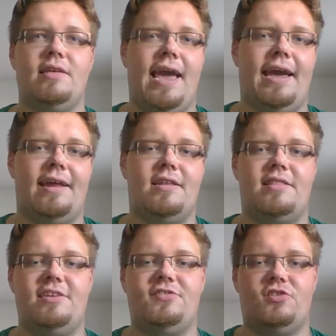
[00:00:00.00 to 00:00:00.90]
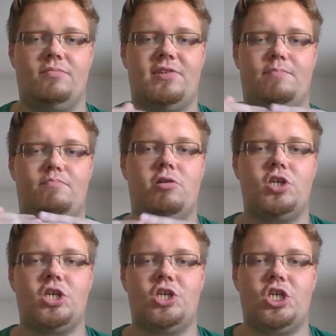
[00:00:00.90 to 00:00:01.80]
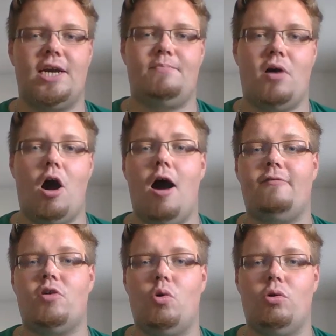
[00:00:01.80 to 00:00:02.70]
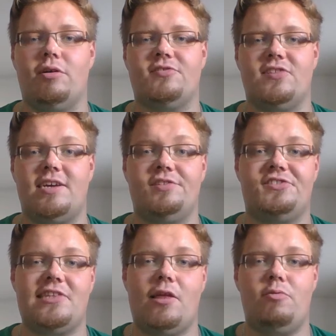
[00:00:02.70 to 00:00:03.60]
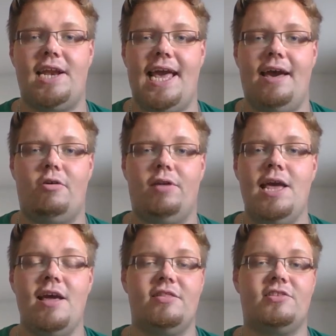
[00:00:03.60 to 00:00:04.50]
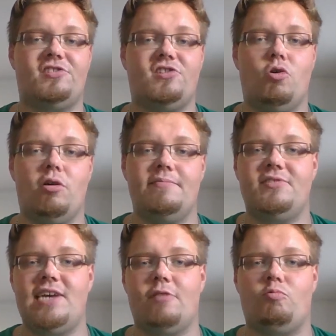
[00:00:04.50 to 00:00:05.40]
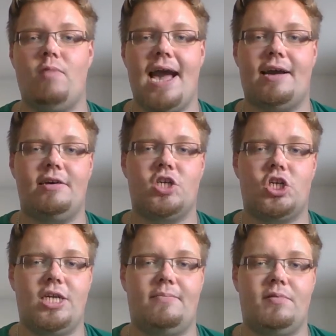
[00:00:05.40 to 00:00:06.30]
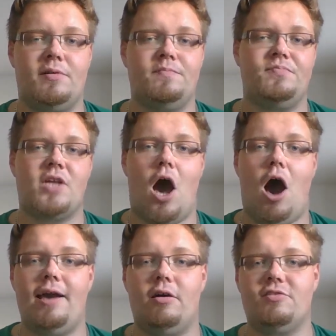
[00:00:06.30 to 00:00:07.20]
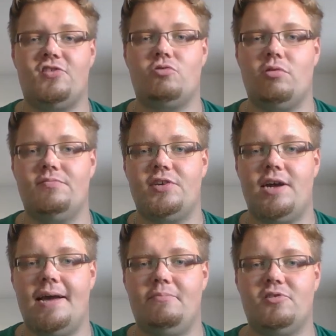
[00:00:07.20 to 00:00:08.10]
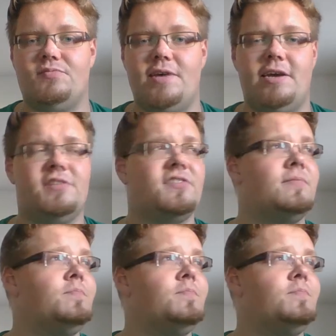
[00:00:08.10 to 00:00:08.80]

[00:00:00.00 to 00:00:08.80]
And these storms can push a ship off course. They can slow it down. The storms can wreck a ship. Ion storms in hyperspace.